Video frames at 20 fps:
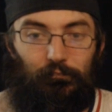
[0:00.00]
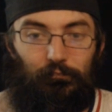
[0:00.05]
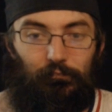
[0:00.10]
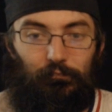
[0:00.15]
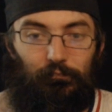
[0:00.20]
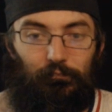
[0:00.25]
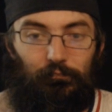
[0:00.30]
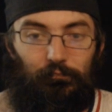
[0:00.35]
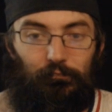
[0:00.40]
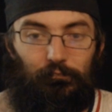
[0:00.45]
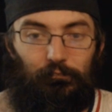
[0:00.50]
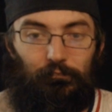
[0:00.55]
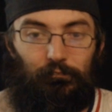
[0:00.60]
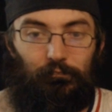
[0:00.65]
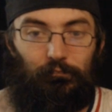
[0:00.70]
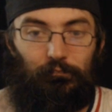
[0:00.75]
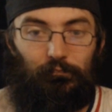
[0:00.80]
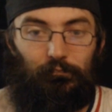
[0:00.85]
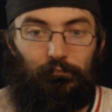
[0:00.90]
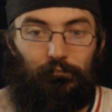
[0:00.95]

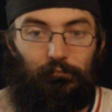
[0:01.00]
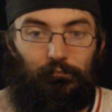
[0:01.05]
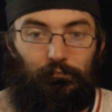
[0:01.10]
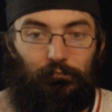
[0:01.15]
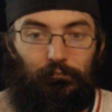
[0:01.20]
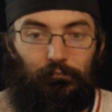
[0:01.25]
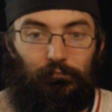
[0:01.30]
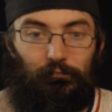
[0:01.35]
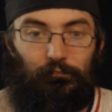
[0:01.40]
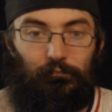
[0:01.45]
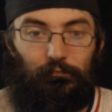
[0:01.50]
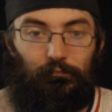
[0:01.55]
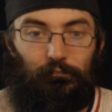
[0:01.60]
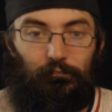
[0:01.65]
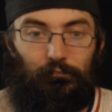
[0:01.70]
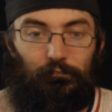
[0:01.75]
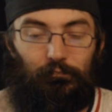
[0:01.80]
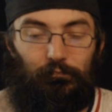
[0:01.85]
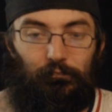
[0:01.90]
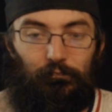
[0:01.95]

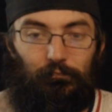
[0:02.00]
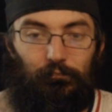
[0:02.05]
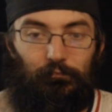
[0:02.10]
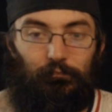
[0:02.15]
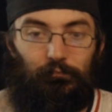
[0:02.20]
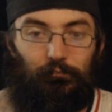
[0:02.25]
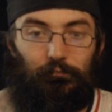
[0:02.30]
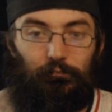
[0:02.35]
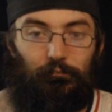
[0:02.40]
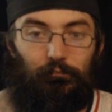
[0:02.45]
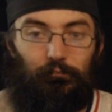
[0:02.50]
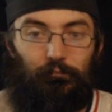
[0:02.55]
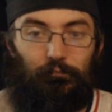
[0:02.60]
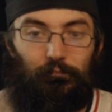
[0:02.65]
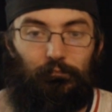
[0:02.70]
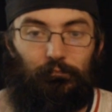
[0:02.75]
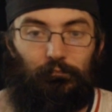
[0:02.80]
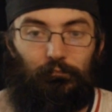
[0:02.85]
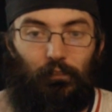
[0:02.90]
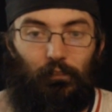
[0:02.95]

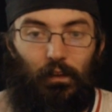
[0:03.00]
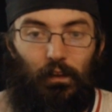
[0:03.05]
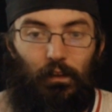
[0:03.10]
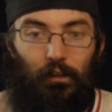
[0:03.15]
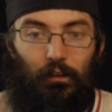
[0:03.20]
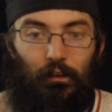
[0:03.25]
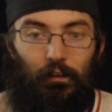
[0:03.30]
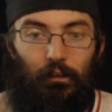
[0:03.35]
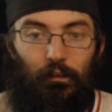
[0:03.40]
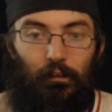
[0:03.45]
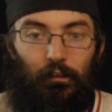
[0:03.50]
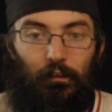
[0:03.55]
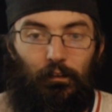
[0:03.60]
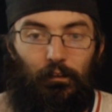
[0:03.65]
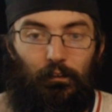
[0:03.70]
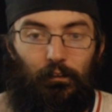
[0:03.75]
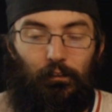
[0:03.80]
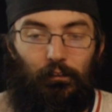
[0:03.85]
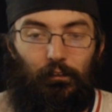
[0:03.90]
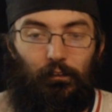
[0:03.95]

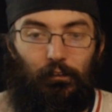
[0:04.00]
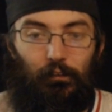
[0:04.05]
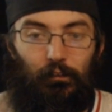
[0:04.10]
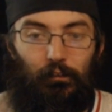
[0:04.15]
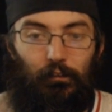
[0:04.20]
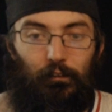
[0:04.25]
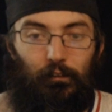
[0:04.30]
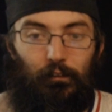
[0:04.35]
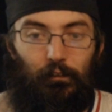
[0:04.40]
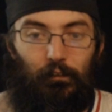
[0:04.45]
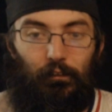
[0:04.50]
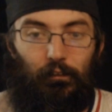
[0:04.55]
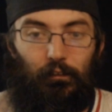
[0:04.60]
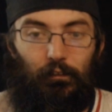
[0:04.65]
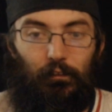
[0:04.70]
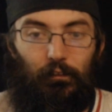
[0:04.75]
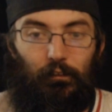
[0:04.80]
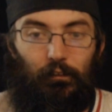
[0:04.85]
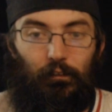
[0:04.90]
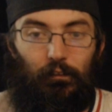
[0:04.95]

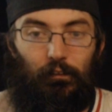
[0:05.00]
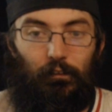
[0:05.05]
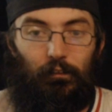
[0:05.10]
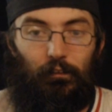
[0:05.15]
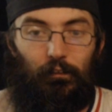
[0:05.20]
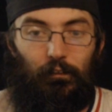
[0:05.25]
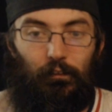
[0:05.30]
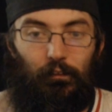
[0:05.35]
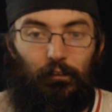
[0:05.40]
(not speaking)